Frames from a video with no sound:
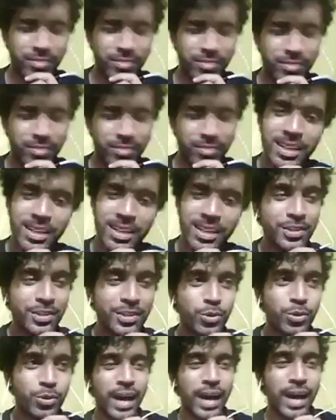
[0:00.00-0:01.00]
Come on.
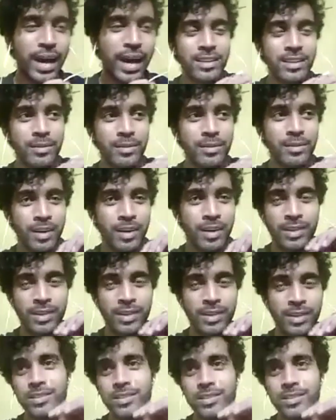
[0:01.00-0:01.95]
So I uh,